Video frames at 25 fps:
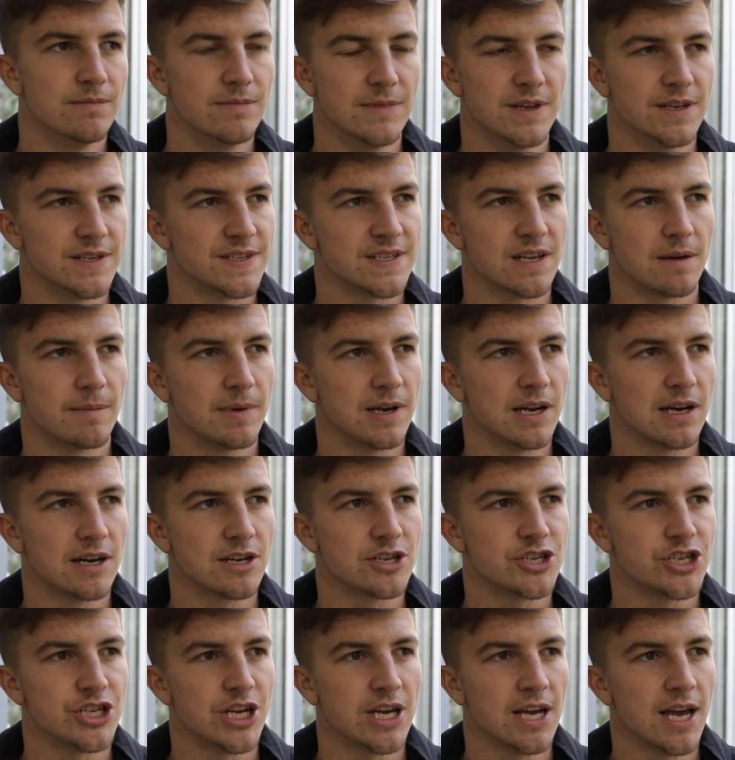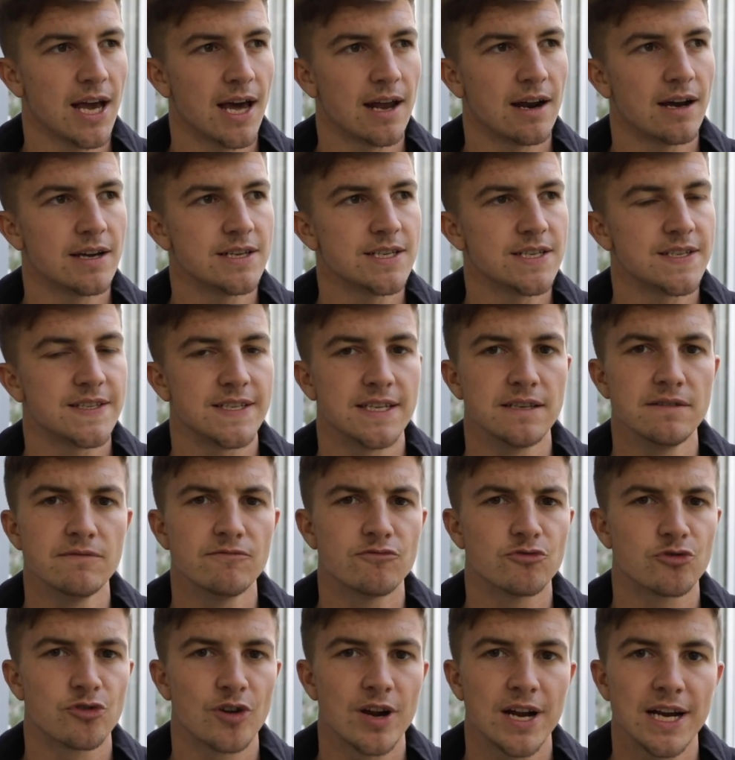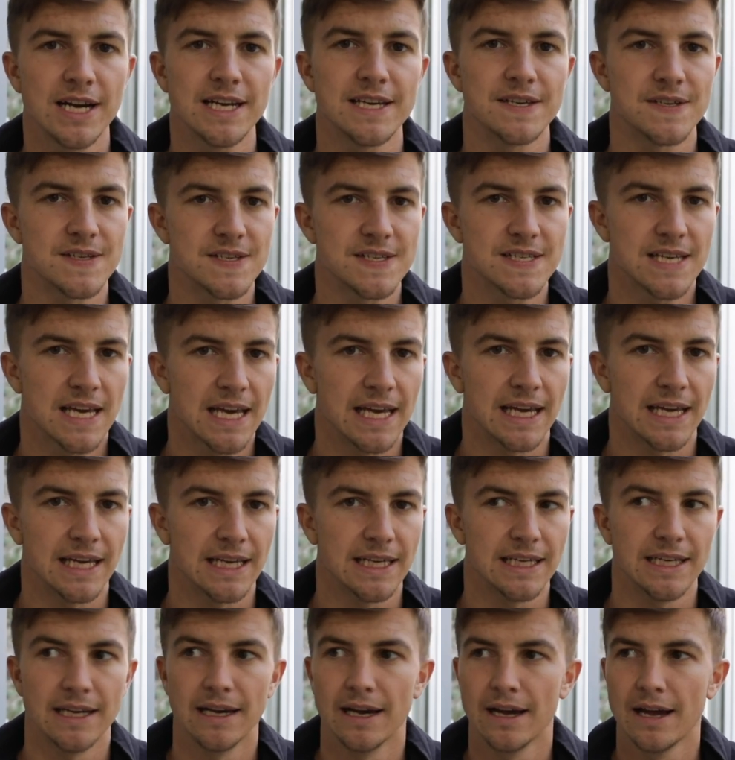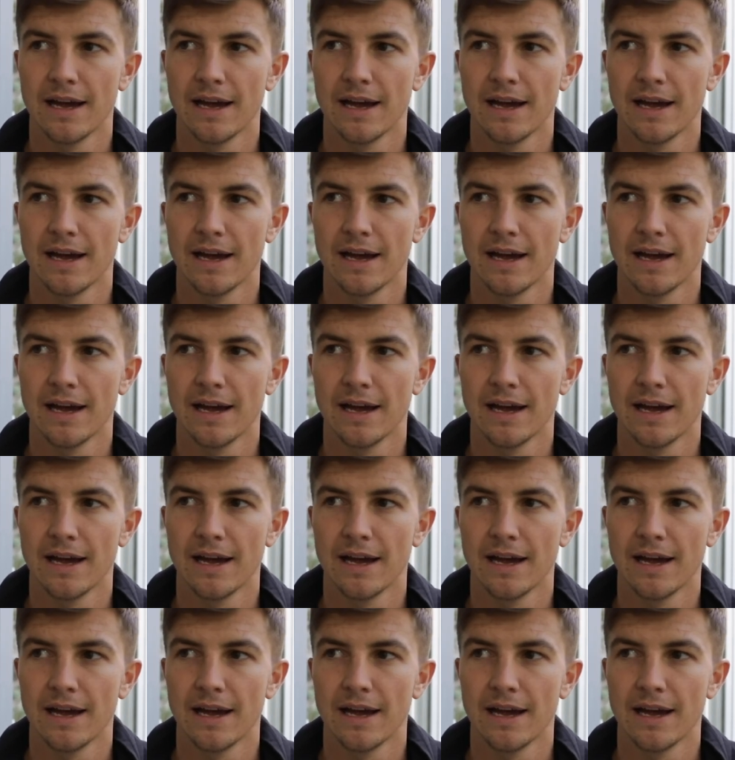the summer last year, and I just didn't really see